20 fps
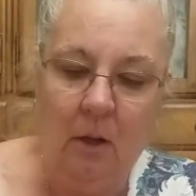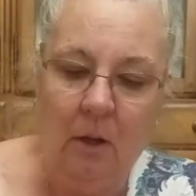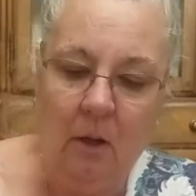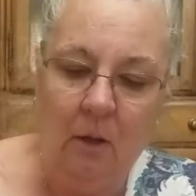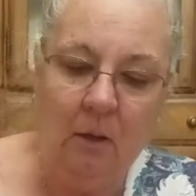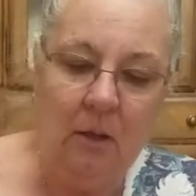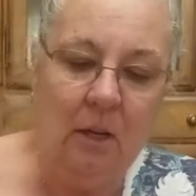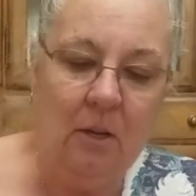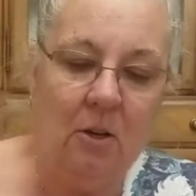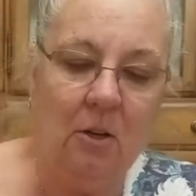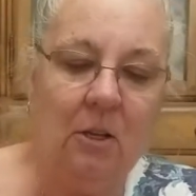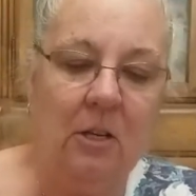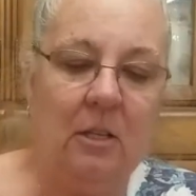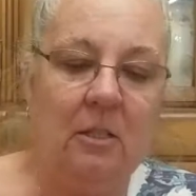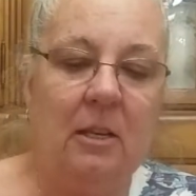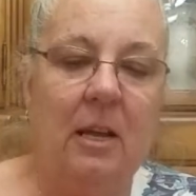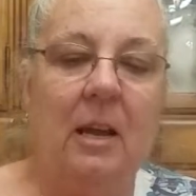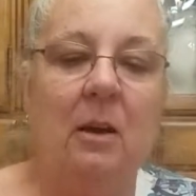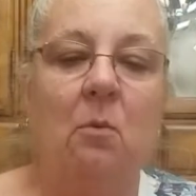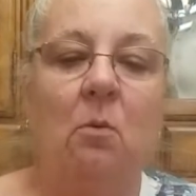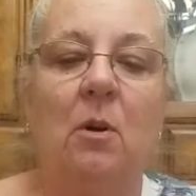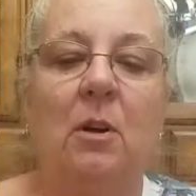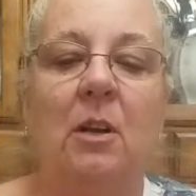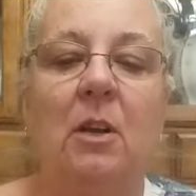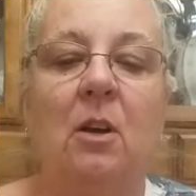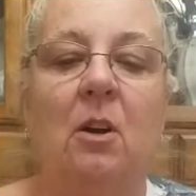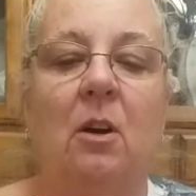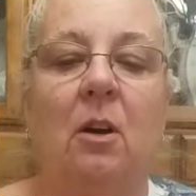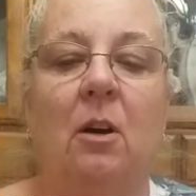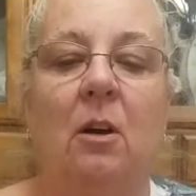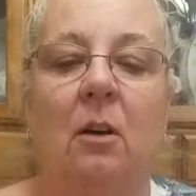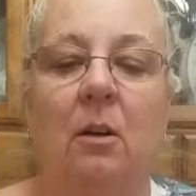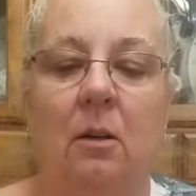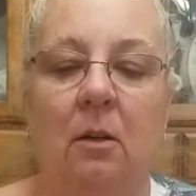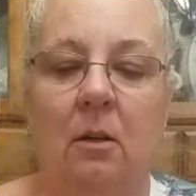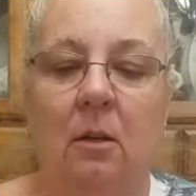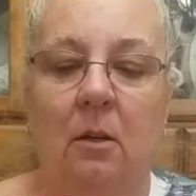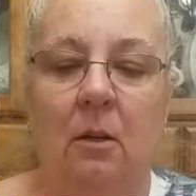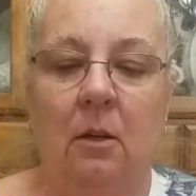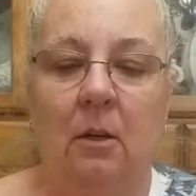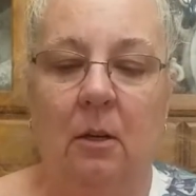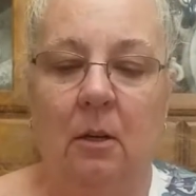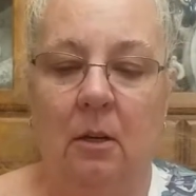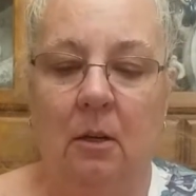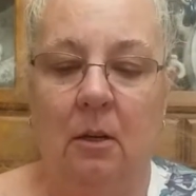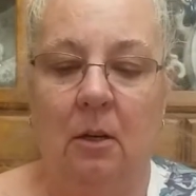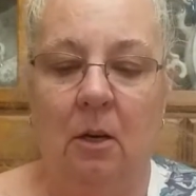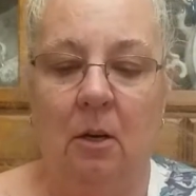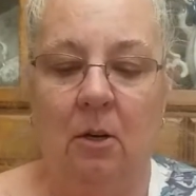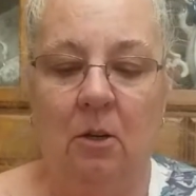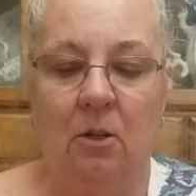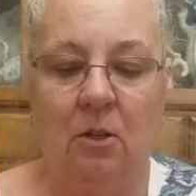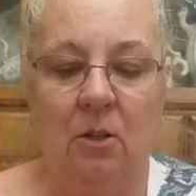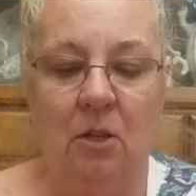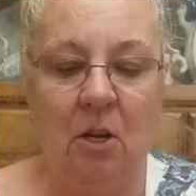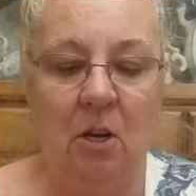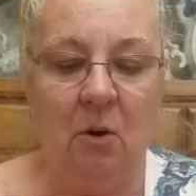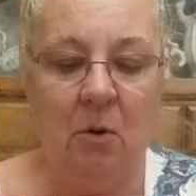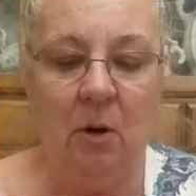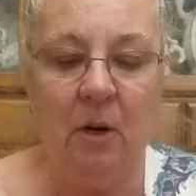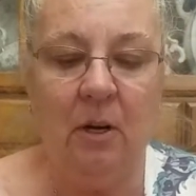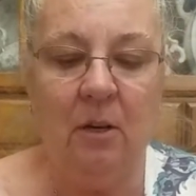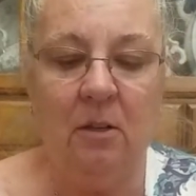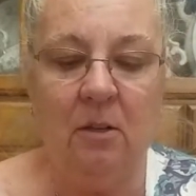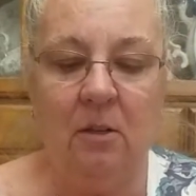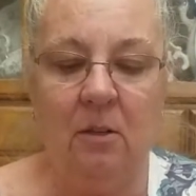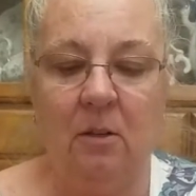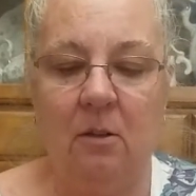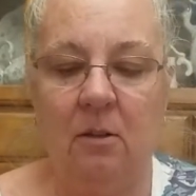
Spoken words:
Then you're going to take one of your skewers.